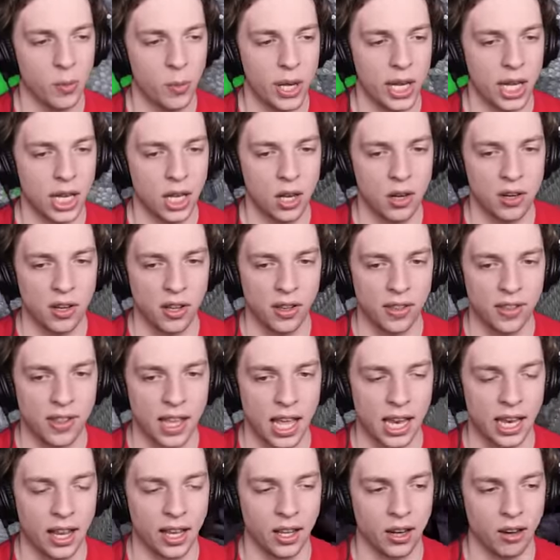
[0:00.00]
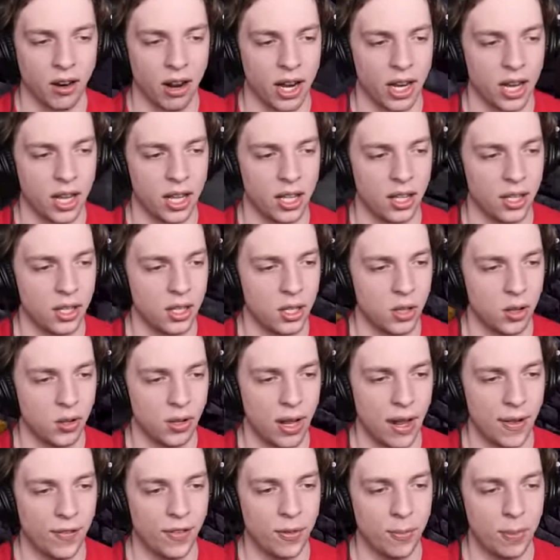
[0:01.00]
guys. we're gonna go to the cellar, Crane.
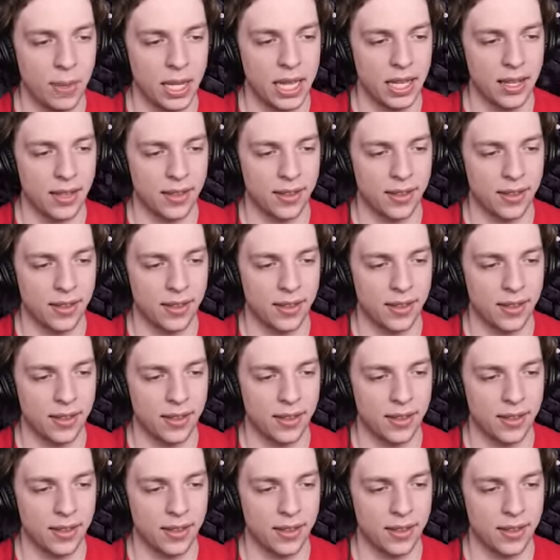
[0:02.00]
You'll have to meet Come